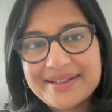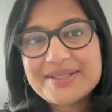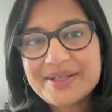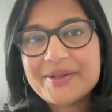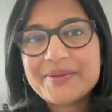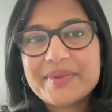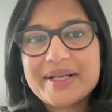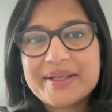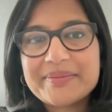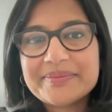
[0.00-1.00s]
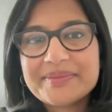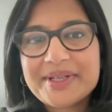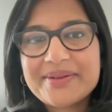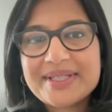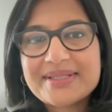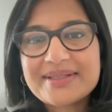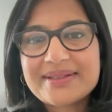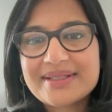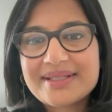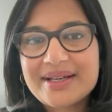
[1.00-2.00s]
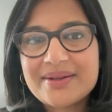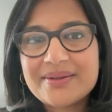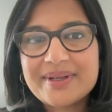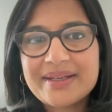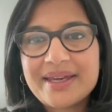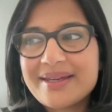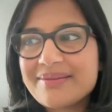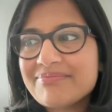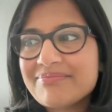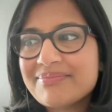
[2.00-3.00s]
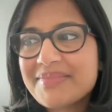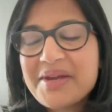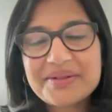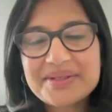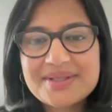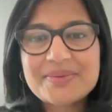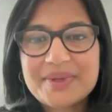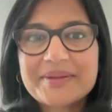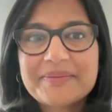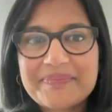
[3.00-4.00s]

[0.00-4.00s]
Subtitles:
And so, that's how I came here to this work.